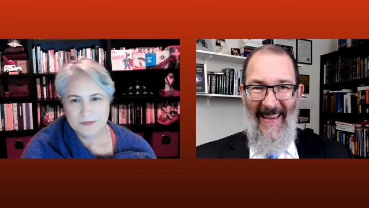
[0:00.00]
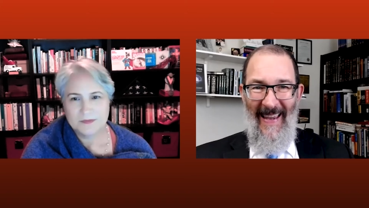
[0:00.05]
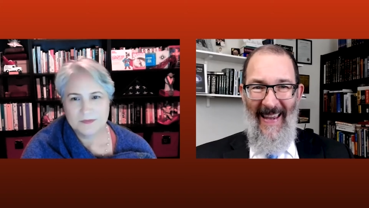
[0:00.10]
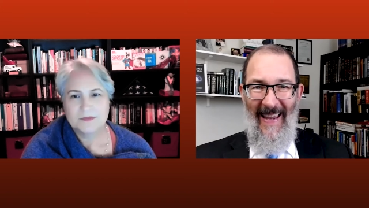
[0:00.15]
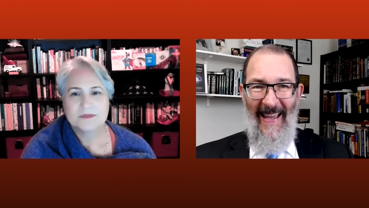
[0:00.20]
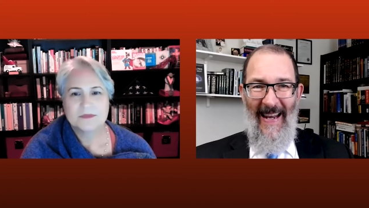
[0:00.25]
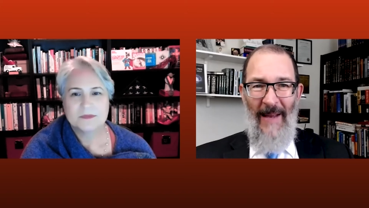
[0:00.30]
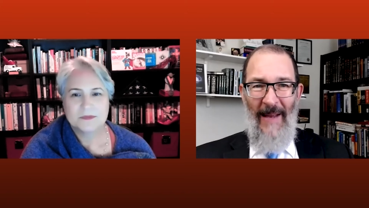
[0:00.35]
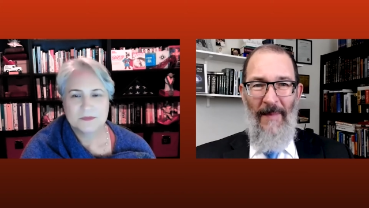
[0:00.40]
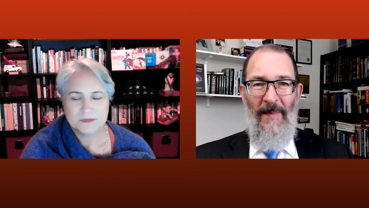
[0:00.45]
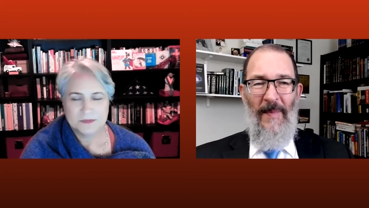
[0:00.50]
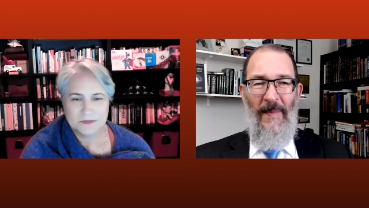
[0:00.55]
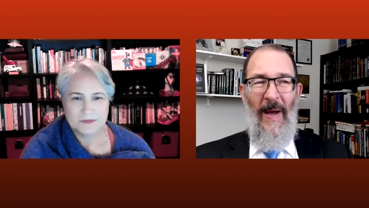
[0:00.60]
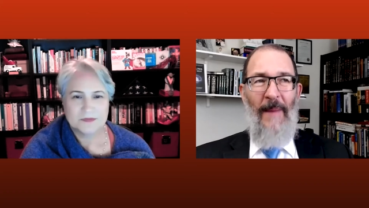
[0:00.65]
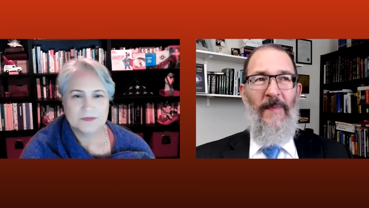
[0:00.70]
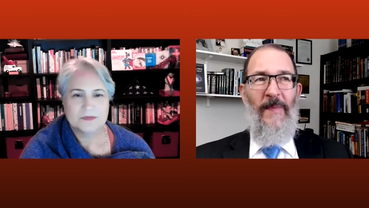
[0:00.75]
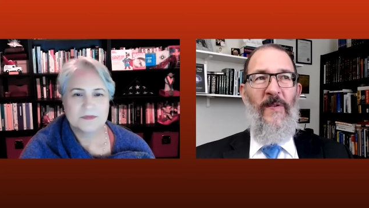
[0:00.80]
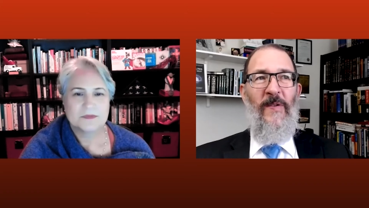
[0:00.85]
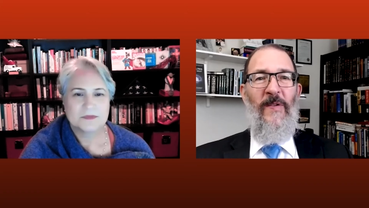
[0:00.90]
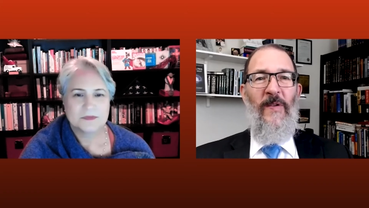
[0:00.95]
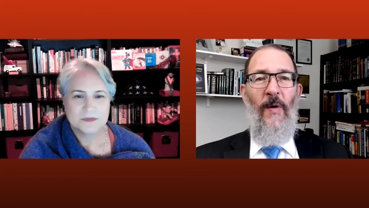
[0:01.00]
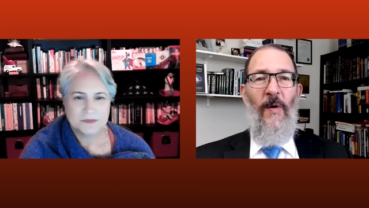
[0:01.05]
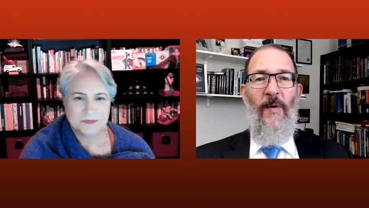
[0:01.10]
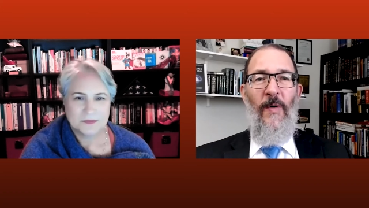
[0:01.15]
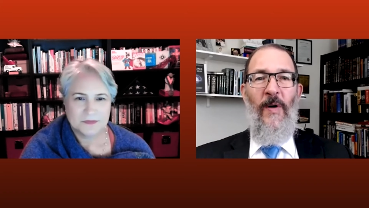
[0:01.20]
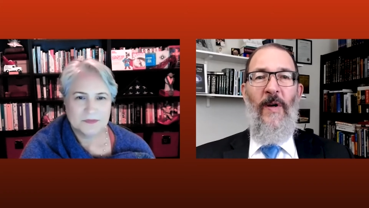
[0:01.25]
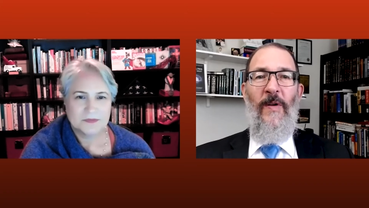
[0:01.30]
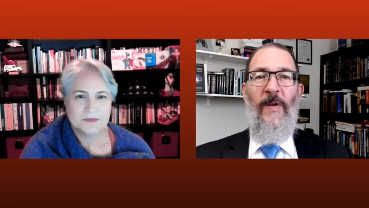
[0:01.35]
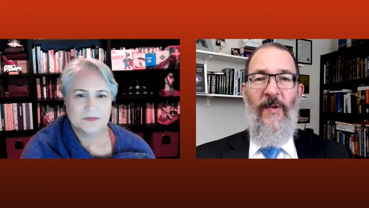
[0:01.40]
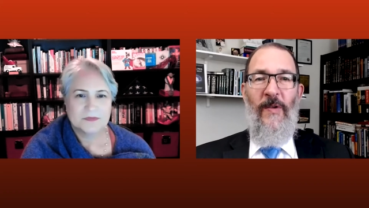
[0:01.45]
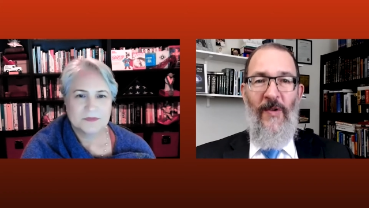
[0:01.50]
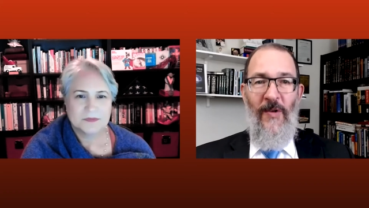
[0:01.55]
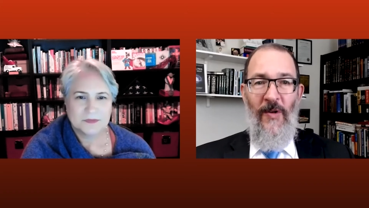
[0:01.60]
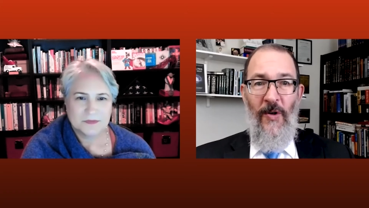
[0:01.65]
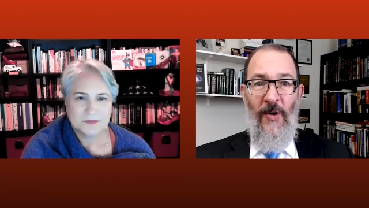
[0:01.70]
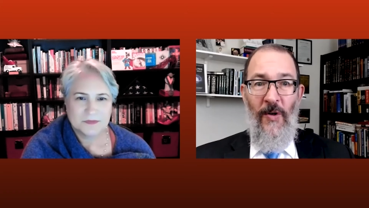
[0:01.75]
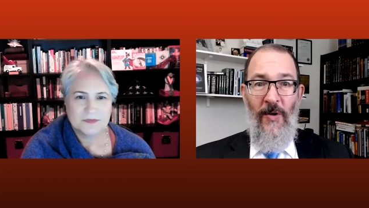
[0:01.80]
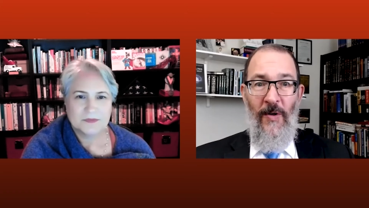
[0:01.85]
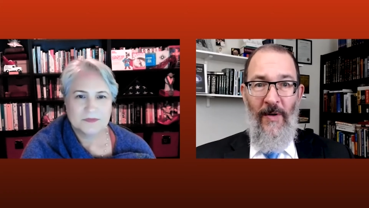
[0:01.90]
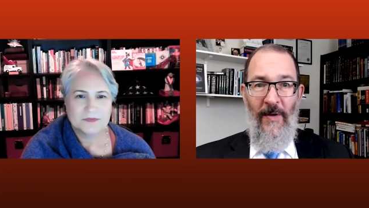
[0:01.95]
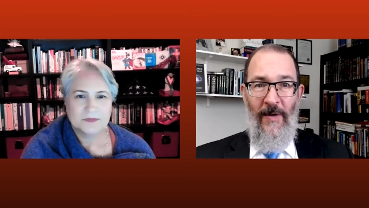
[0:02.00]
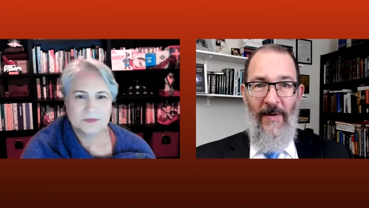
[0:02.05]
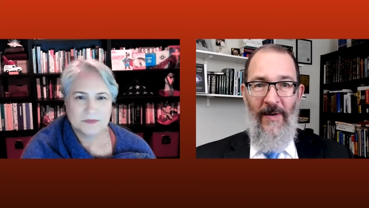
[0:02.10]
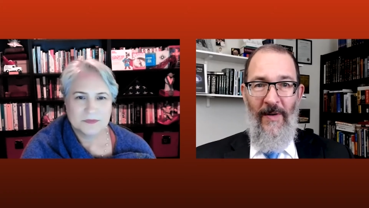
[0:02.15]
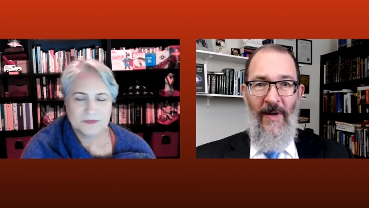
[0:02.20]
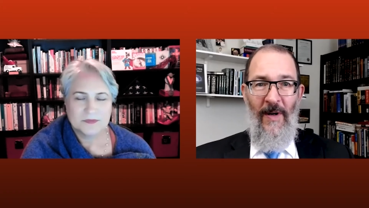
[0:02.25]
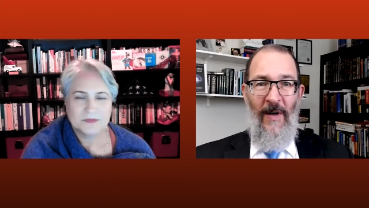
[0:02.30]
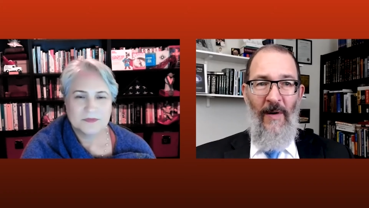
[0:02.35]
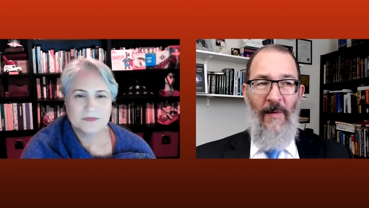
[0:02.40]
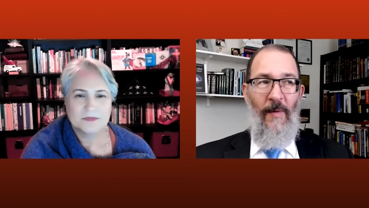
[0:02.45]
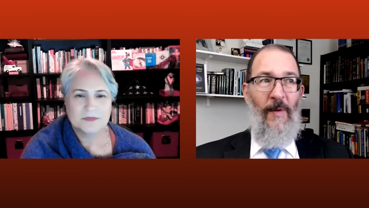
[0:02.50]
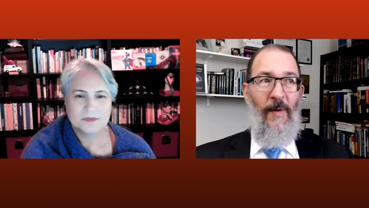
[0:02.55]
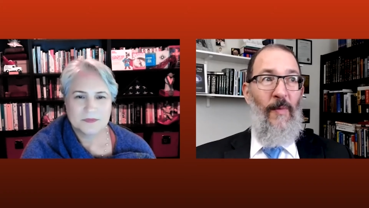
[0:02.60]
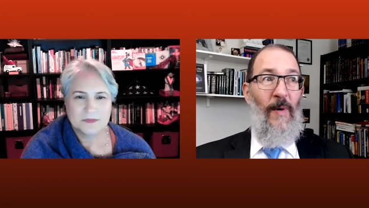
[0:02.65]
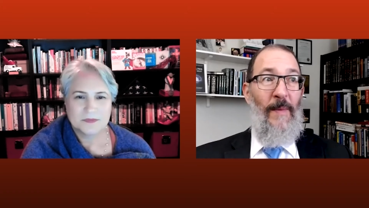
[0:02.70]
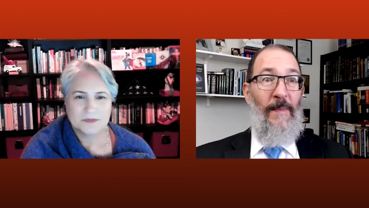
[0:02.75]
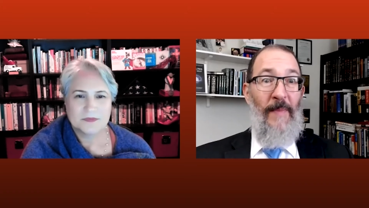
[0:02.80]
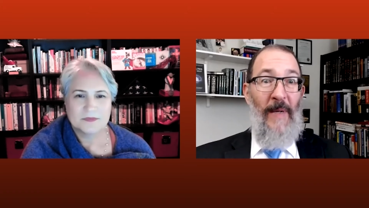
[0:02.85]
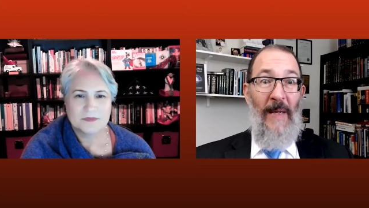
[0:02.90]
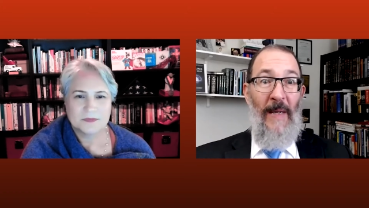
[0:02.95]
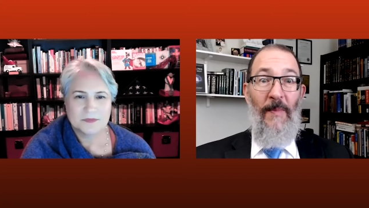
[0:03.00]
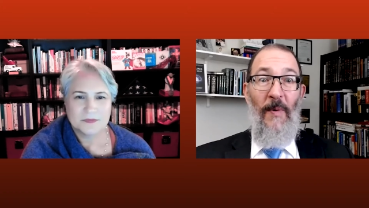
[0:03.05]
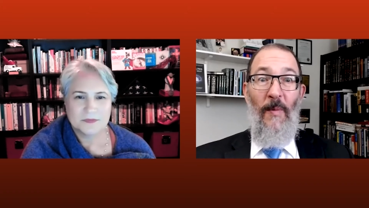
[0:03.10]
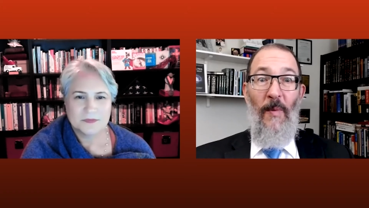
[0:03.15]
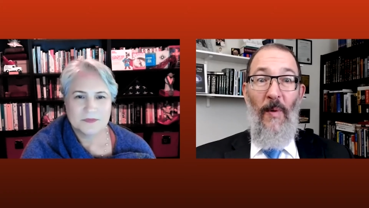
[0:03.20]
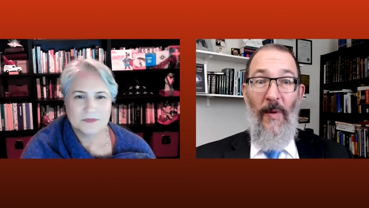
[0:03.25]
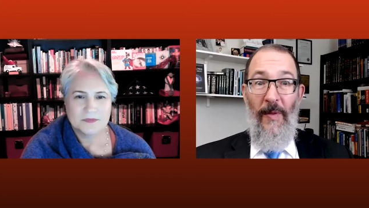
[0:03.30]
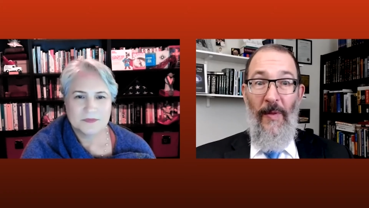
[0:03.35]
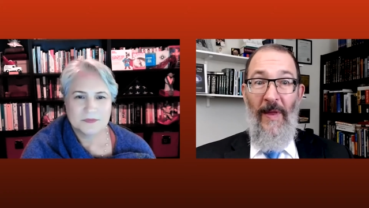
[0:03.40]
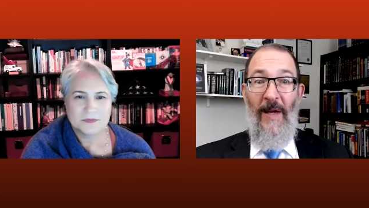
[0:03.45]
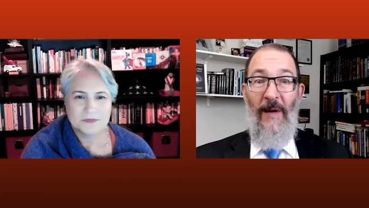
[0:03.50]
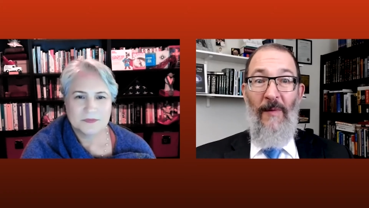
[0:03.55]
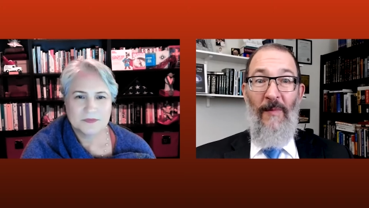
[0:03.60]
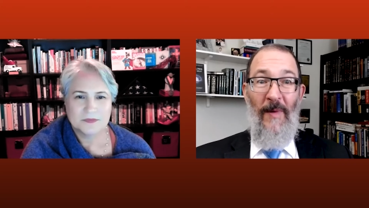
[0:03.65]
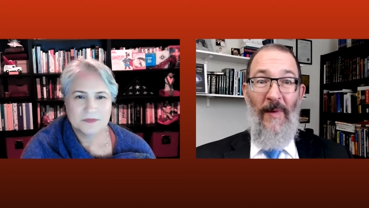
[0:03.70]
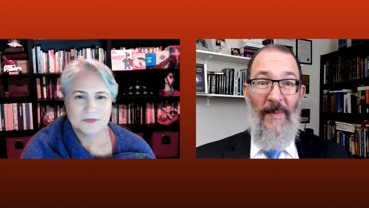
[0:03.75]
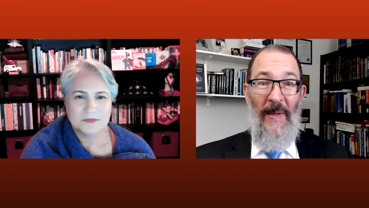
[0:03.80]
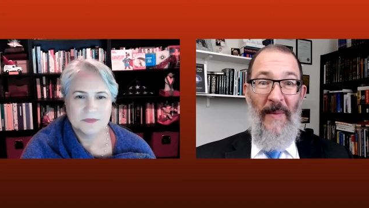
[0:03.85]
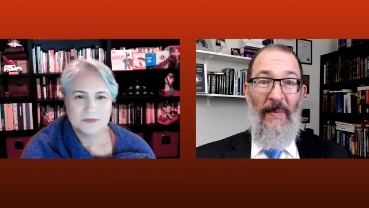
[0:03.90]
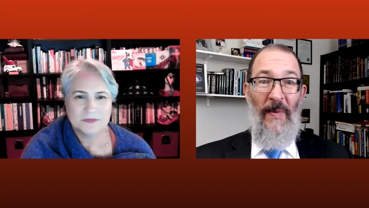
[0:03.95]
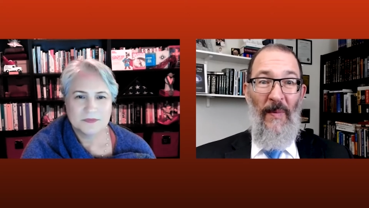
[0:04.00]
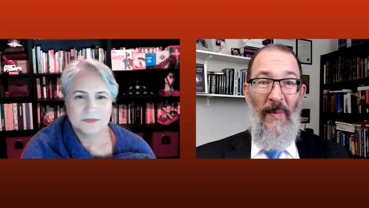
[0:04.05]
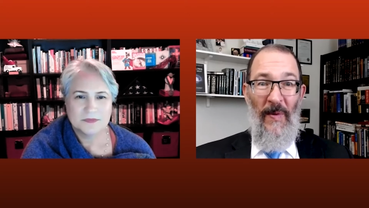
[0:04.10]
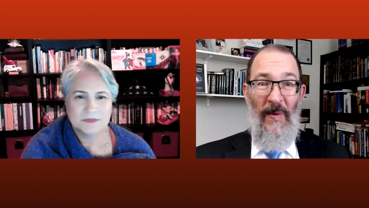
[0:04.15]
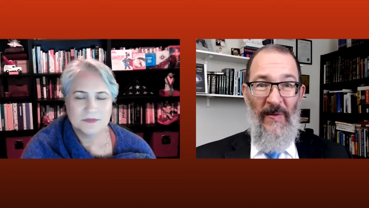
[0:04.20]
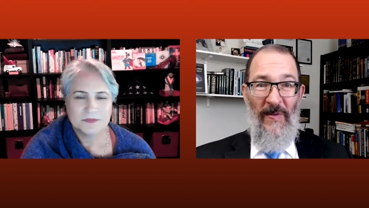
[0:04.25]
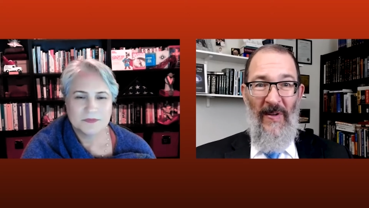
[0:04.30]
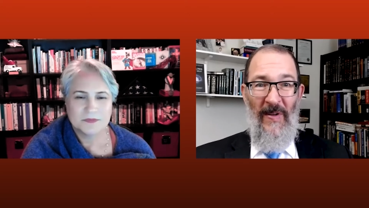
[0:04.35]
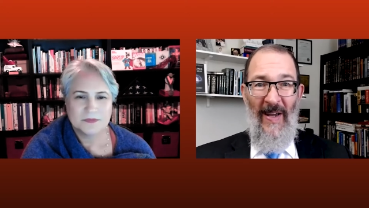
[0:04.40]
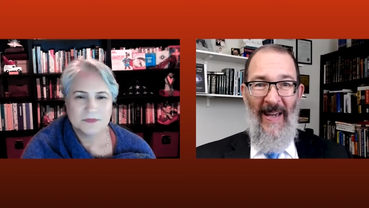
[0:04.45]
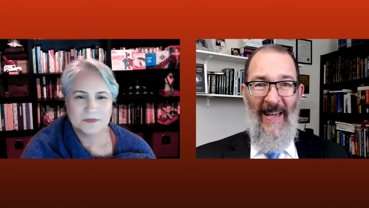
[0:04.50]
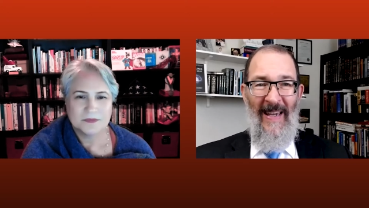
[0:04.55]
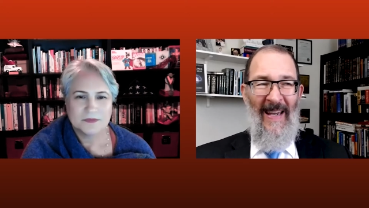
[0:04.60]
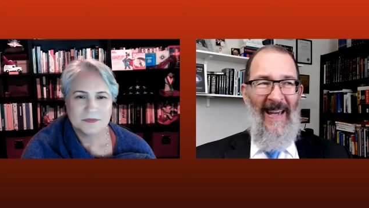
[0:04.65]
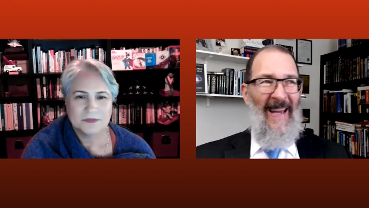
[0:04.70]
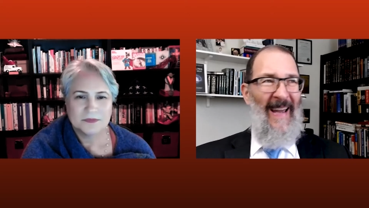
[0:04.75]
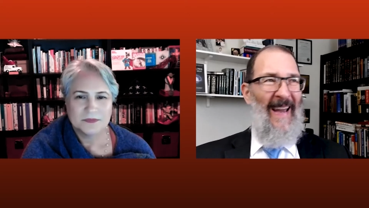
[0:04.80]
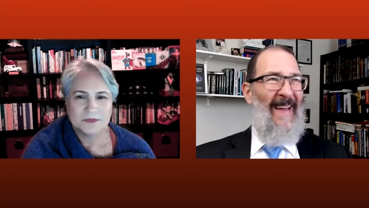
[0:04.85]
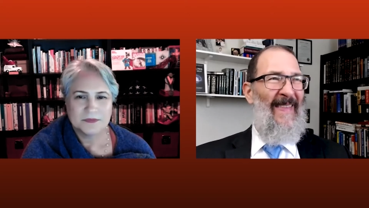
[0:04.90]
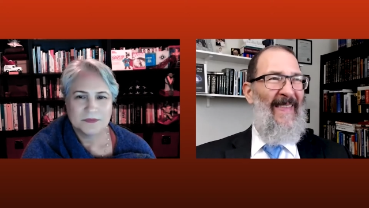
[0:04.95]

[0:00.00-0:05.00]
Speaker 1: and I'm I'm so concerned with what people will think, what people will say,